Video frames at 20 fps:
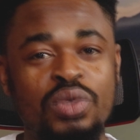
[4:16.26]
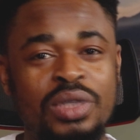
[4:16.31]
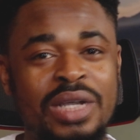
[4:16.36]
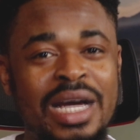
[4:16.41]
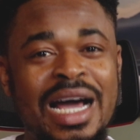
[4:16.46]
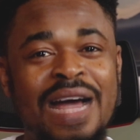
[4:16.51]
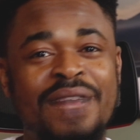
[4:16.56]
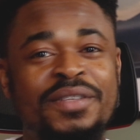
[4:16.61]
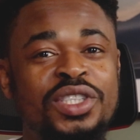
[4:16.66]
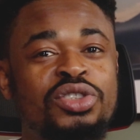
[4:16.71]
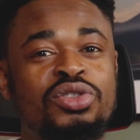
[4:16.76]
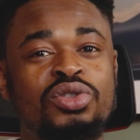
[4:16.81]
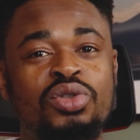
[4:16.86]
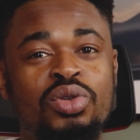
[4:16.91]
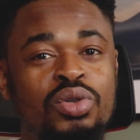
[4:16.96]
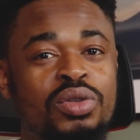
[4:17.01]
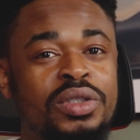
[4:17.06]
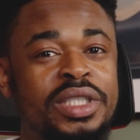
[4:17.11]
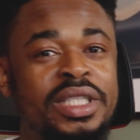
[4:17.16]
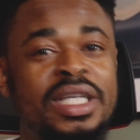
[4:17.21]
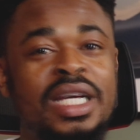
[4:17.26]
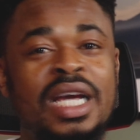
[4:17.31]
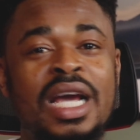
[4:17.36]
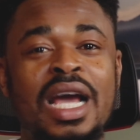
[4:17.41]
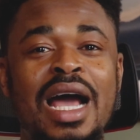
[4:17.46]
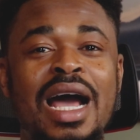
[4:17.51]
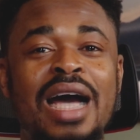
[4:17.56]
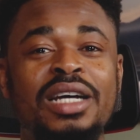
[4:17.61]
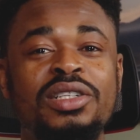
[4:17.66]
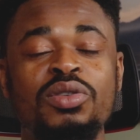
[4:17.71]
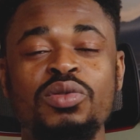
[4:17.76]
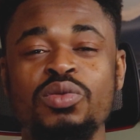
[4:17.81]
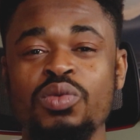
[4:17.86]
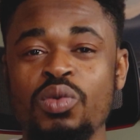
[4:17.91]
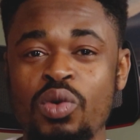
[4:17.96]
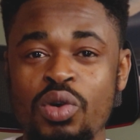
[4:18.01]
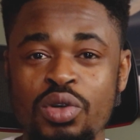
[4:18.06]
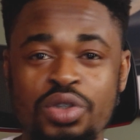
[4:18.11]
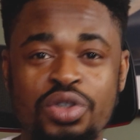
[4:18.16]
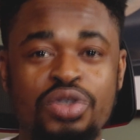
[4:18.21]
would have a story and they would
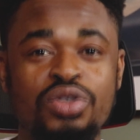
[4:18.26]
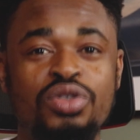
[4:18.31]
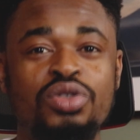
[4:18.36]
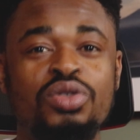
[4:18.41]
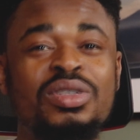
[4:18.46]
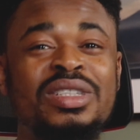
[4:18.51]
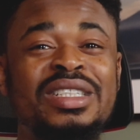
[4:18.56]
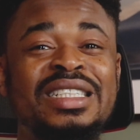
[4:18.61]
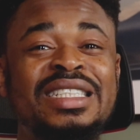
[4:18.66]
want you to